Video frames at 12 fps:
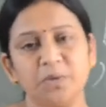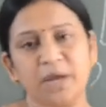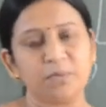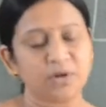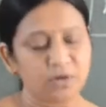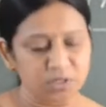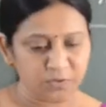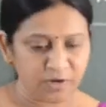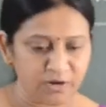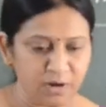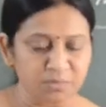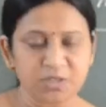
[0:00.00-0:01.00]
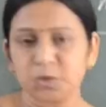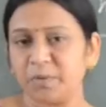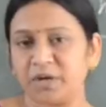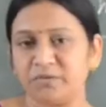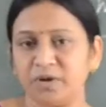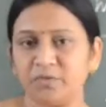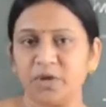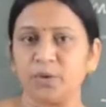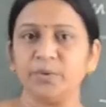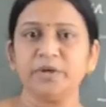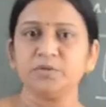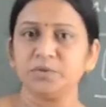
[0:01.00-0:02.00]
because in Raman spectra we are
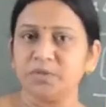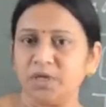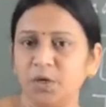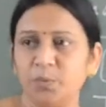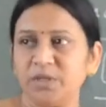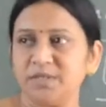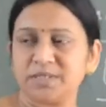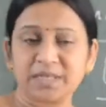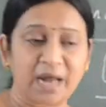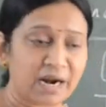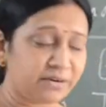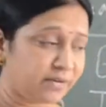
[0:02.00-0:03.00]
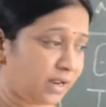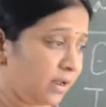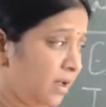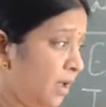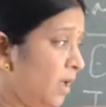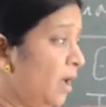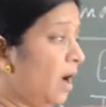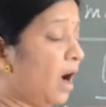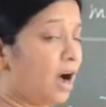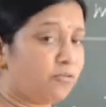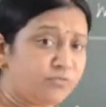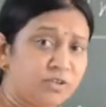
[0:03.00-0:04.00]
going to deal with the scattering.
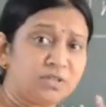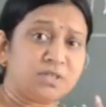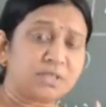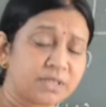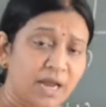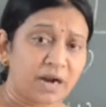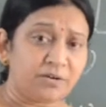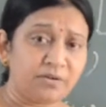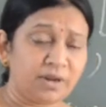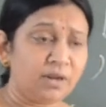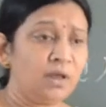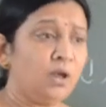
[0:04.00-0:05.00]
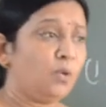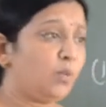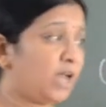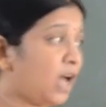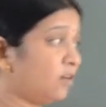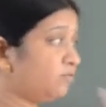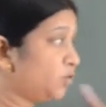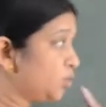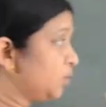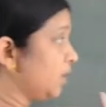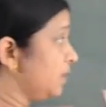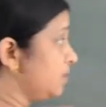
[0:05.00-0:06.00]
After the scattering we have
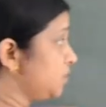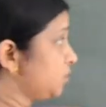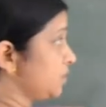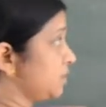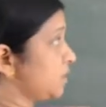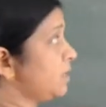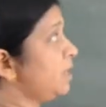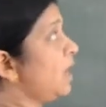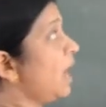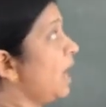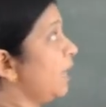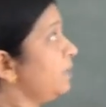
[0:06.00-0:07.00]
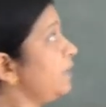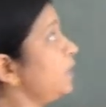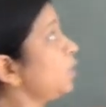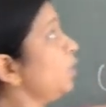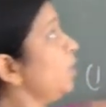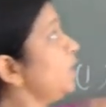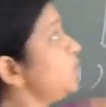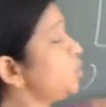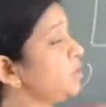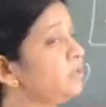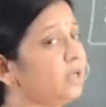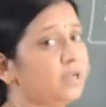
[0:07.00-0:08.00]
two conditions, either the
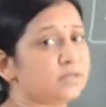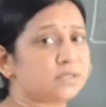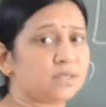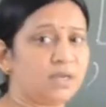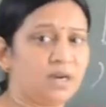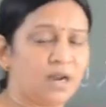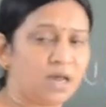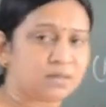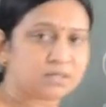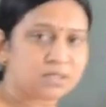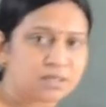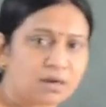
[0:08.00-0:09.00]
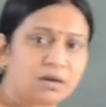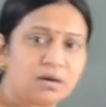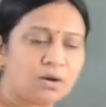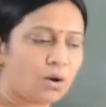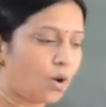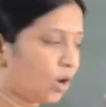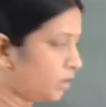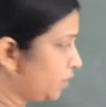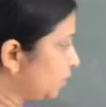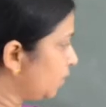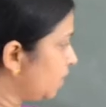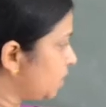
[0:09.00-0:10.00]
collision is elastic or
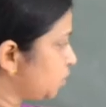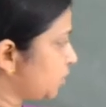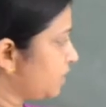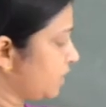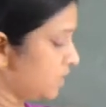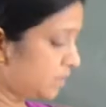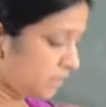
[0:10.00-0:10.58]
the collision is